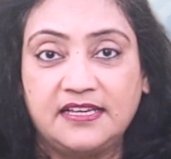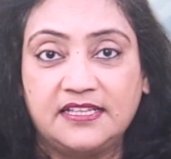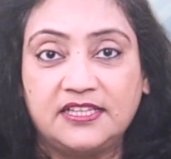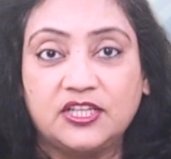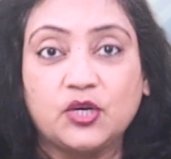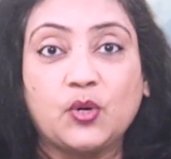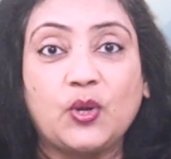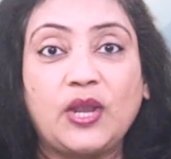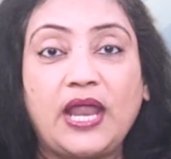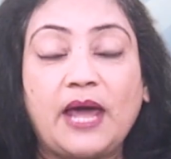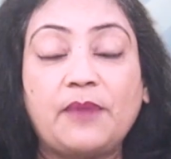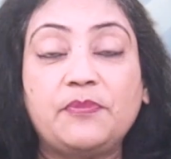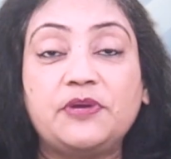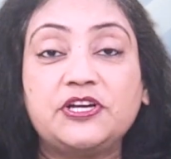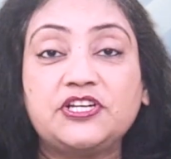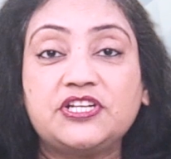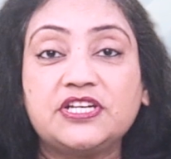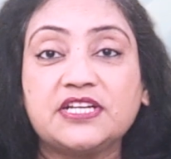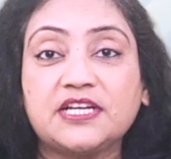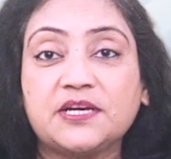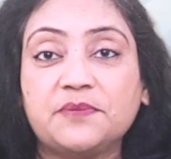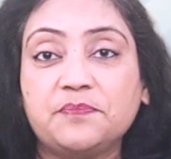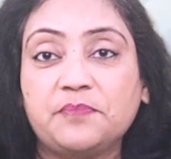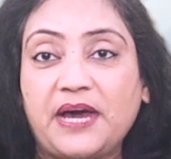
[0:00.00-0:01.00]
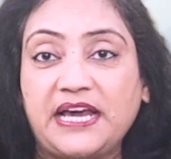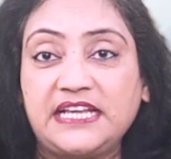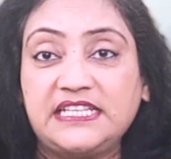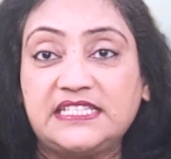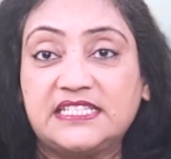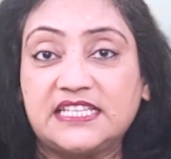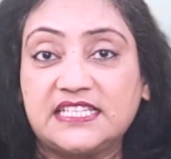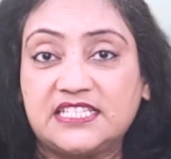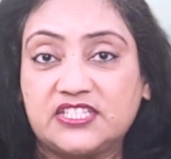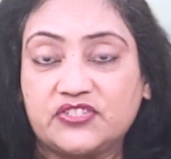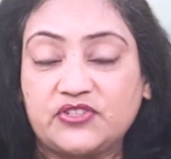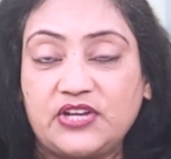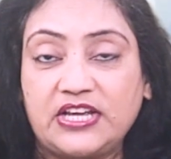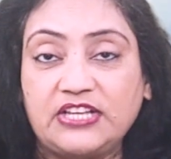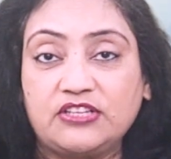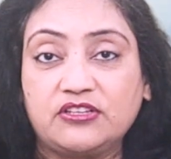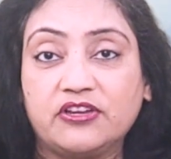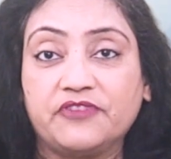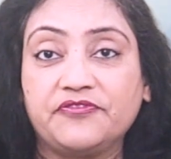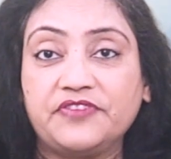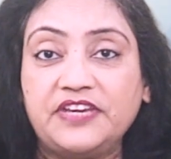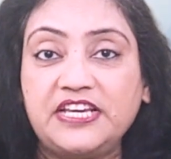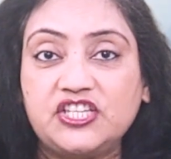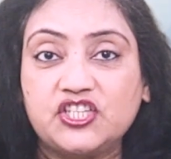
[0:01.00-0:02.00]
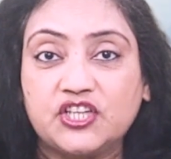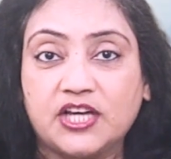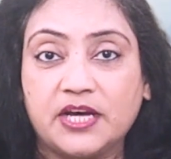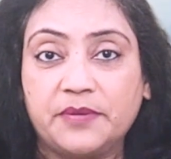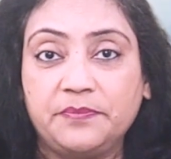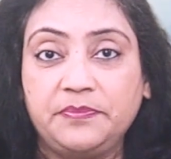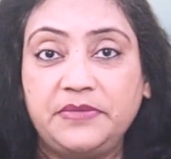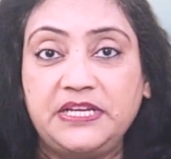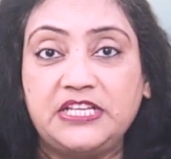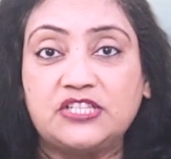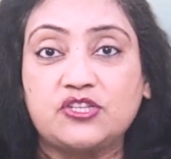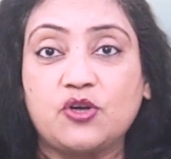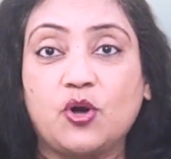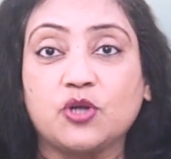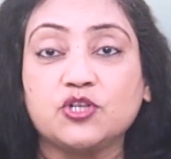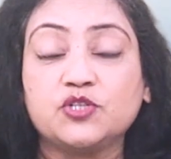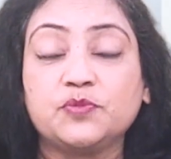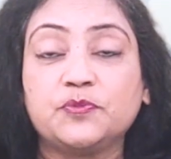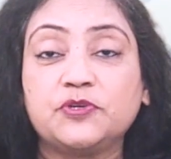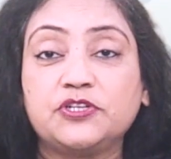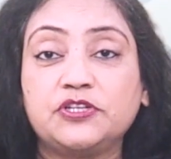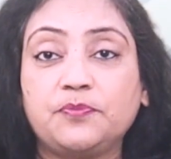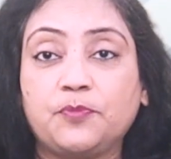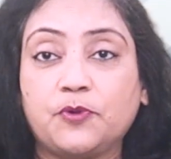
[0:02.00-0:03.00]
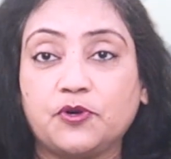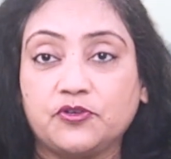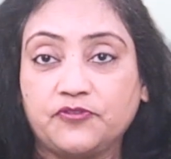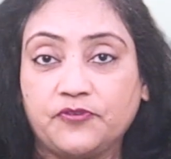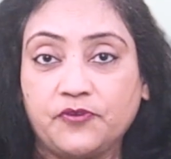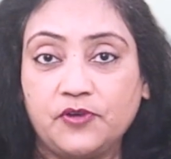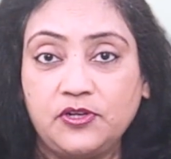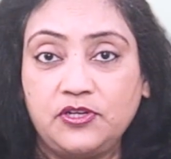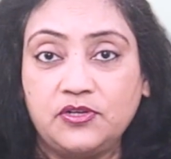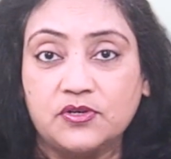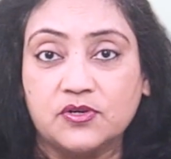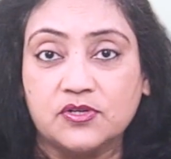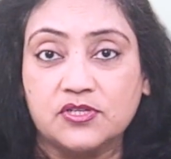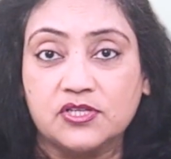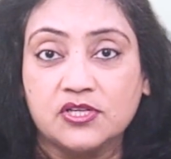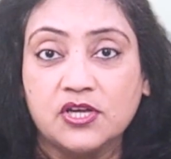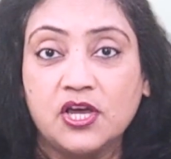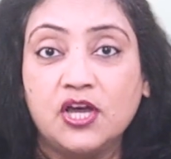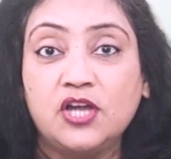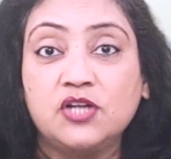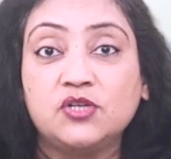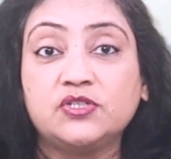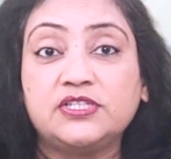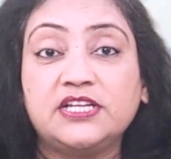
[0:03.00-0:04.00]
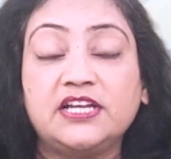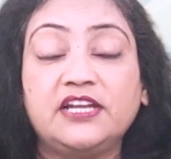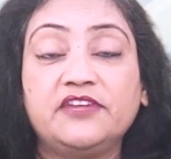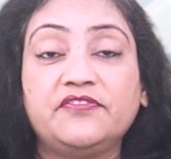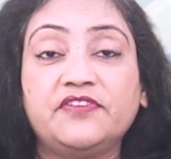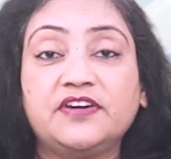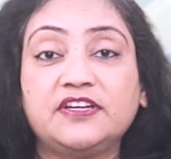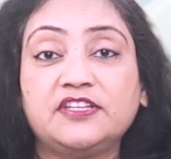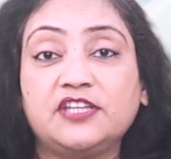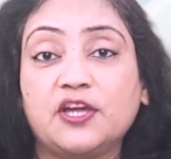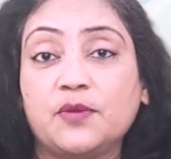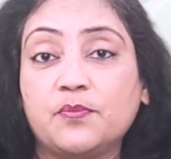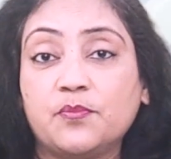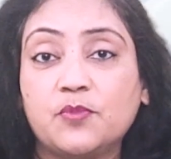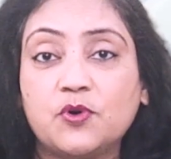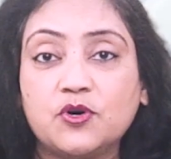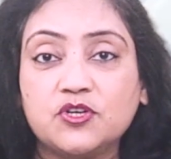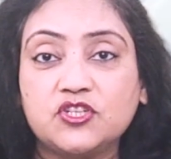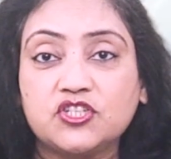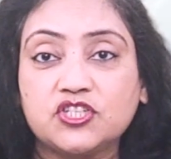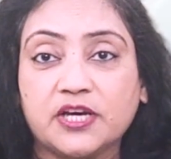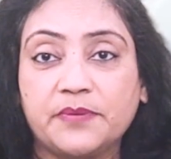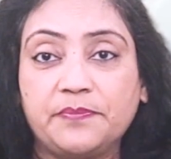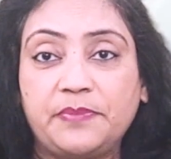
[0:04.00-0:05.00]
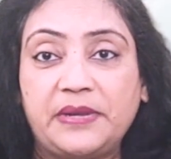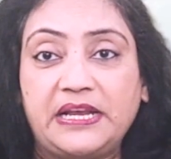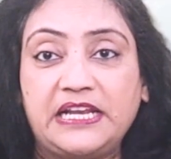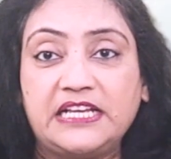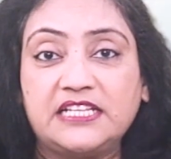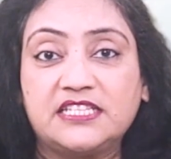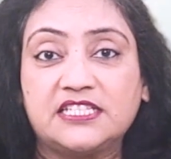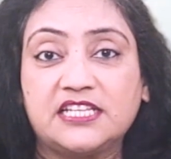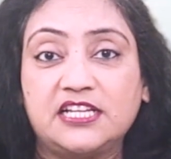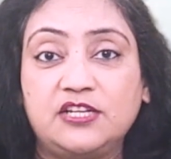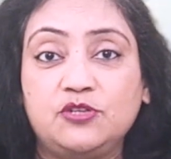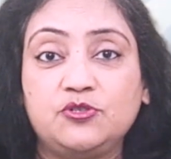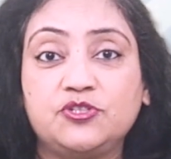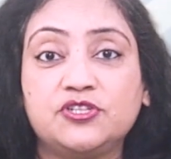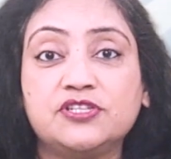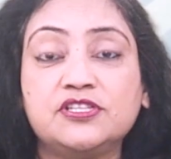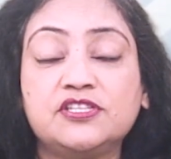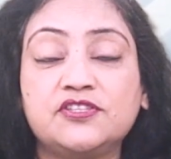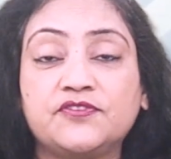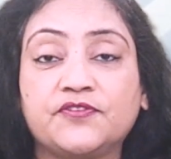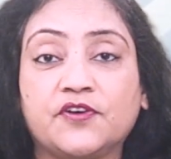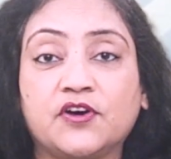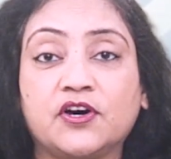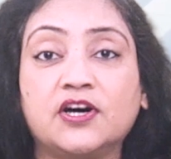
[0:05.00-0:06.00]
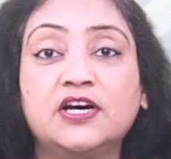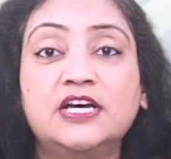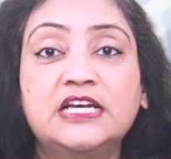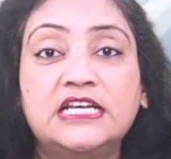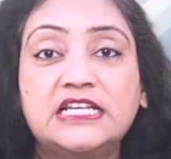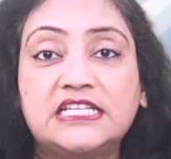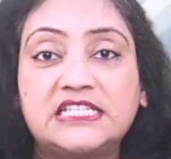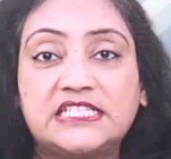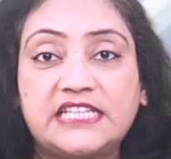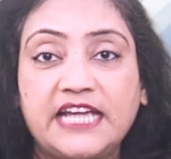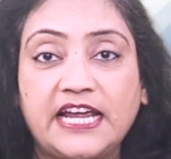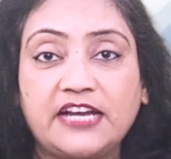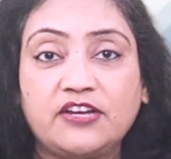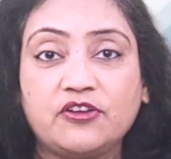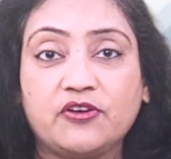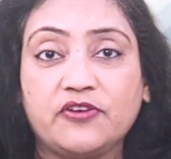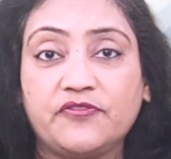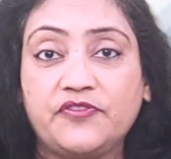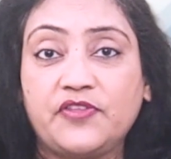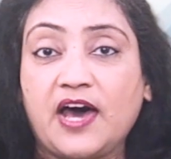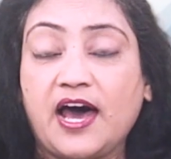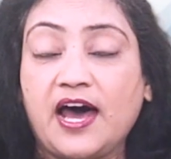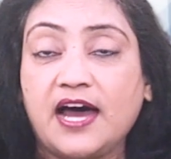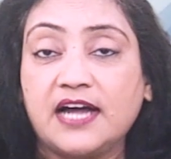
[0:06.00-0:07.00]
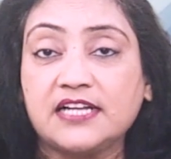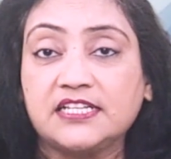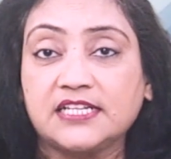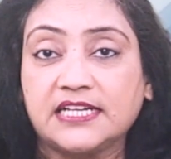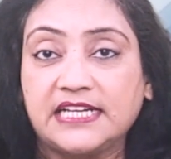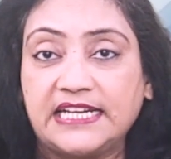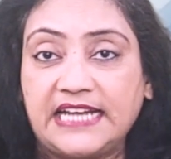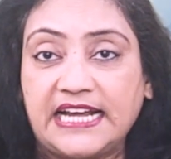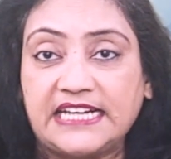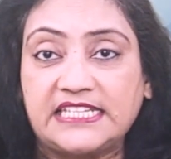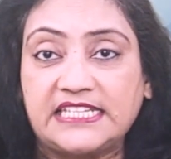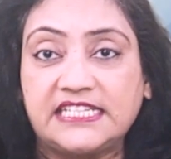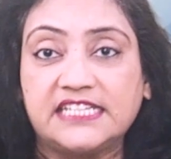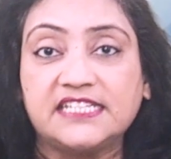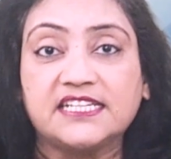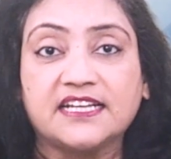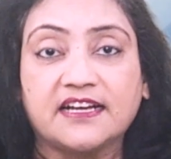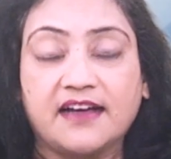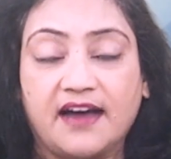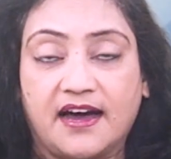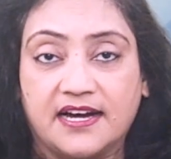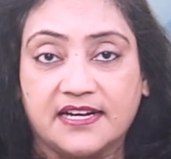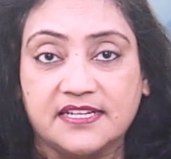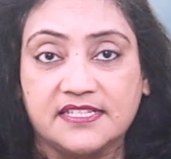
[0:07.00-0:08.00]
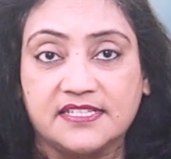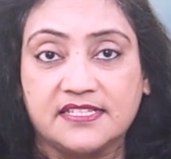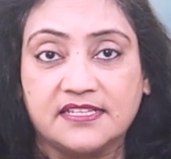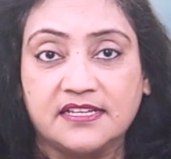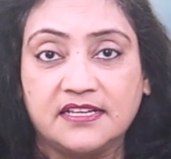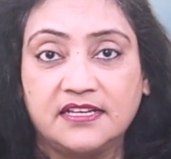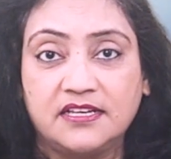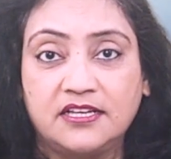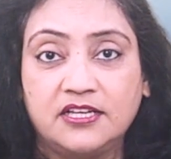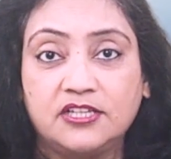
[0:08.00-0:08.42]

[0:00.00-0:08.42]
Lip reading: The collaboration combines the strength of each company's automotive portfolios to deliver the most compelling solutions for state-of-the-art connected cars.